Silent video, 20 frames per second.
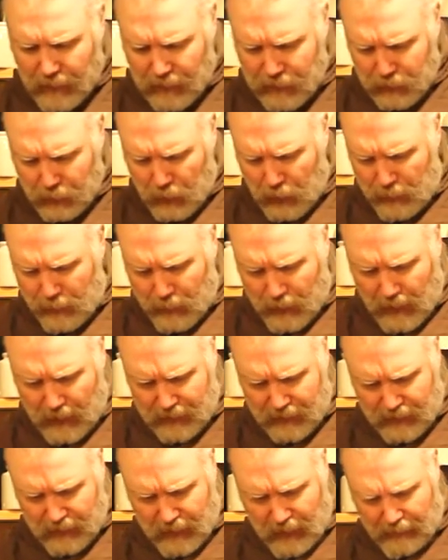
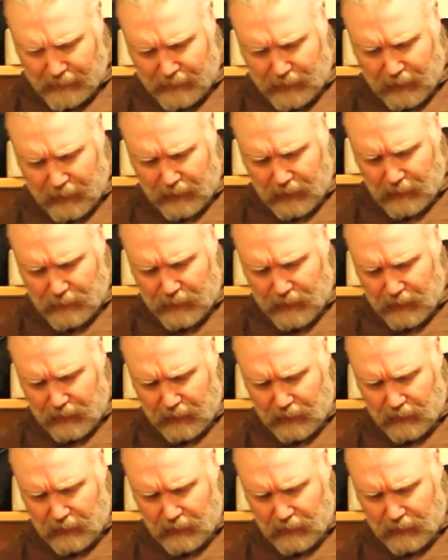store-bought stuff that comes
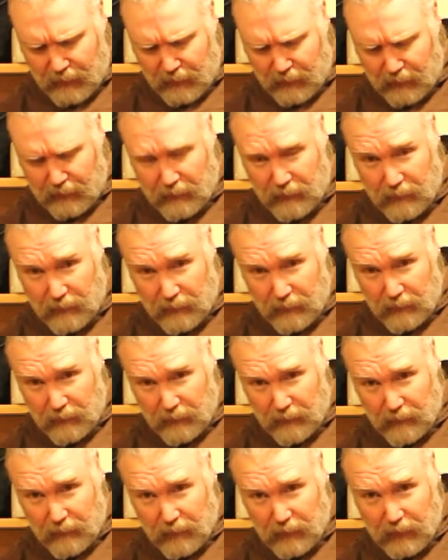in
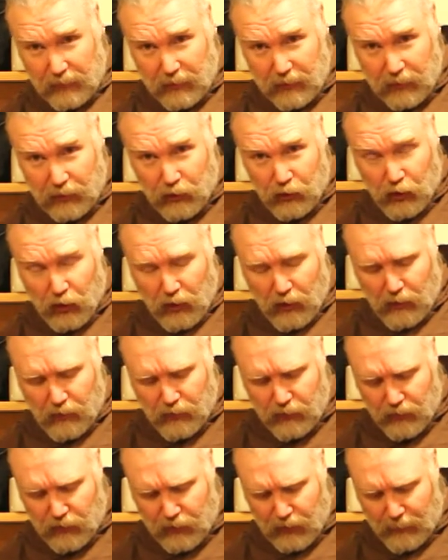
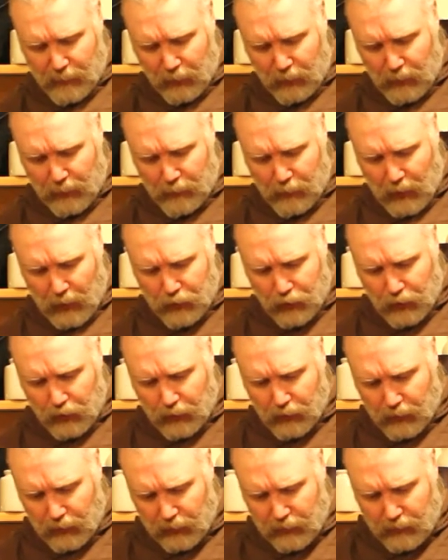jars is typically pressure
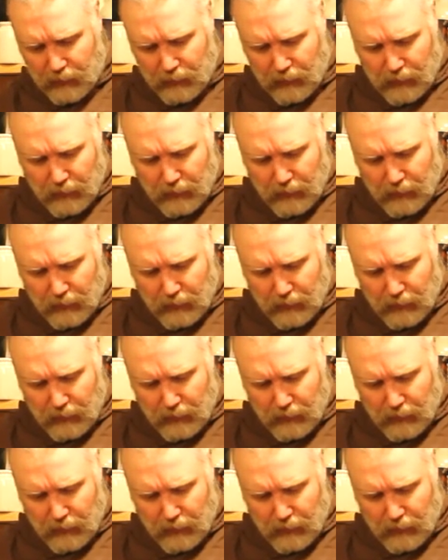cooked.